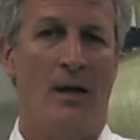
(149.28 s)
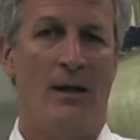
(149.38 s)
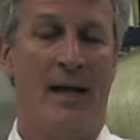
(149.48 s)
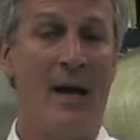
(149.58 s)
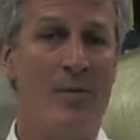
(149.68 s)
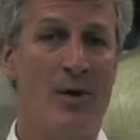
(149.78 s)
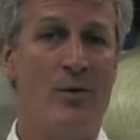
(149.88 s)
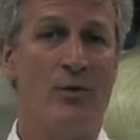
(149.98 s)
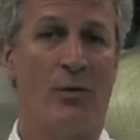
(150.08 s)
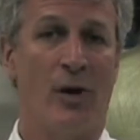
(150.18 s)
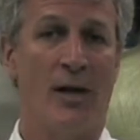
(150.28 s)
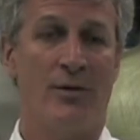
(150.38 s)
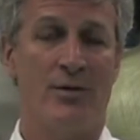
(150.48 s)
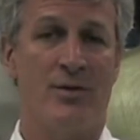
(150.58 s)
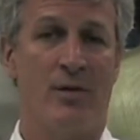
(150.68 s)
can be used for
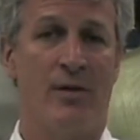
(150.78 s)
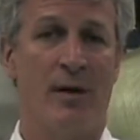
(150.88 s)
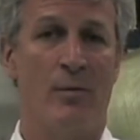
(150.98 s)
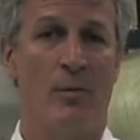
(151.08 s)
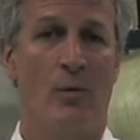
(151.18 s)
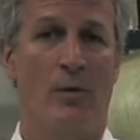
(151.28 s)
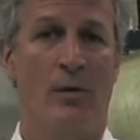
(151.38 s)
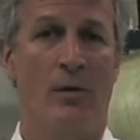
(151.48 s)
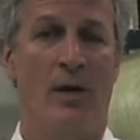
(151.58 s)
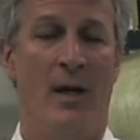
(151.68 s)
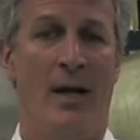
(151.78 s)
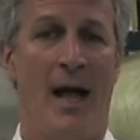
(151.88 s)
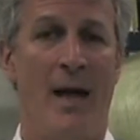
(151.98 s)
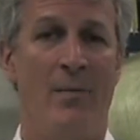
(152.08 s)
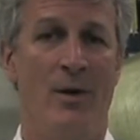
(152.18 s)
hydrogen sulfide removal and
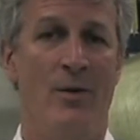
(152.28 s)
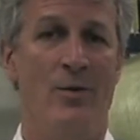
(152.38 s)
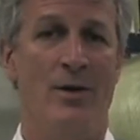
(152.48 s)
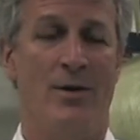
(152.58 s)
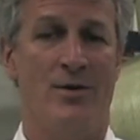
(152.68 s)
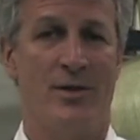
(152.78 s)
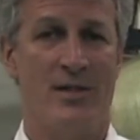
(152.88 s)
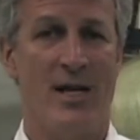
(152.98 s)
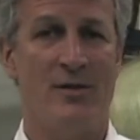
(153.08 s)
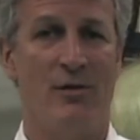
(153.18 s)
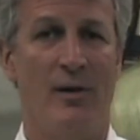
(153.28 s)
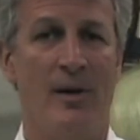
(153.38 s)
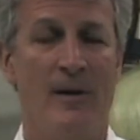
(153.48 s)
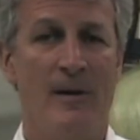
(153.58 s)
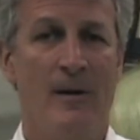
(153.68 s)
had been used here successfully.